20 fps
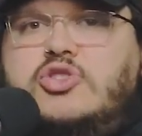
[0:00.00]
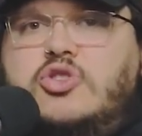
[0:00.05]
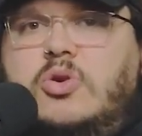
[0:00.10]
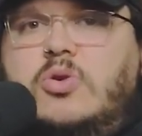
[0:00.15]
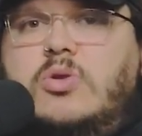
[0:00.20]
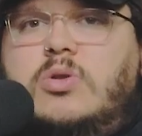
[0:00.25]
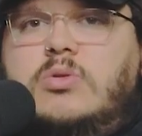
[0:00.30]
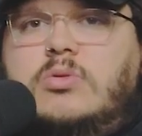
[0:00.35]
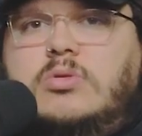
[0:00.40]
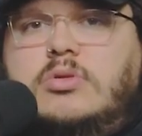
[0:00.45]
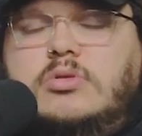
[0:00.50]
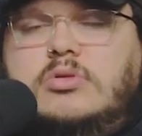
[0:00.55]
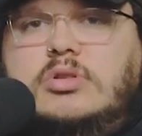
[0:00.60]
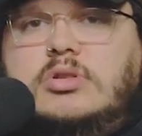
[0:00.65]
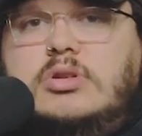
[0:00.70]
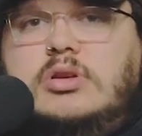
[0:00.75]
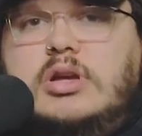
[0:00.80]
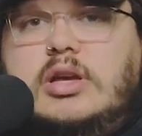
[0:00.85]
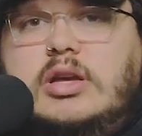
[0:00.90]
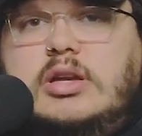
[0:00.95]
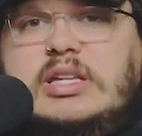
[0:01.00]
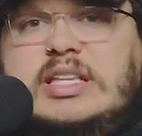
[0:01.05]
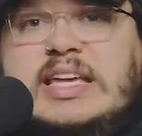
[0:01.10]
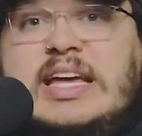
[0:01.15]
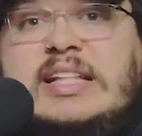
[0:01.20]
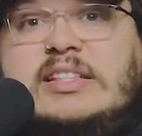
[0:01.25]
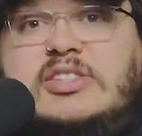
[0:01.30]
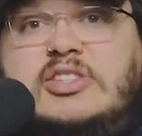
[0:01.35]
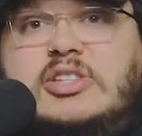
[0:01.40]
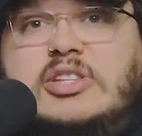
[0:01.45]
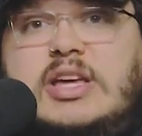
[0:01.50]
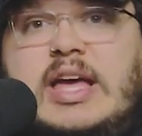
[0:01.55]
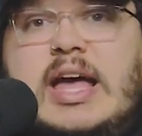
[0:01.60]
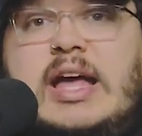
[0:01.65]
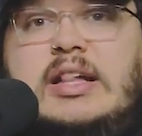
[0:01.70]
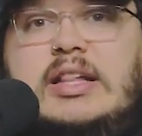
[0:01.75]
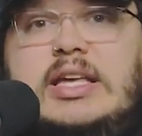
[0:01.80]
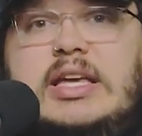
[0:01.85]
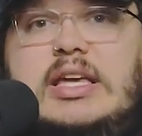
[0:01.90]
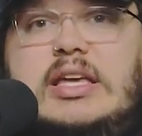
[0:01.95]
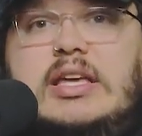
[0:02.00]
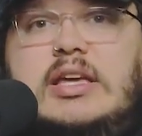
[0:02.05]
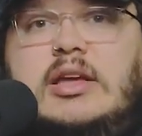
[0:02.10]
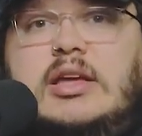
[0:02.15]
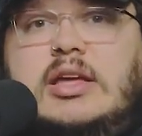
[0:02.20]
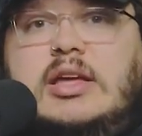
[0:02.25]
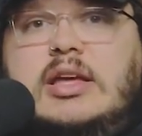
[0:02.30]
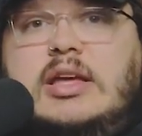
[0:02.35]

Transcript: joel uh, gets to ellie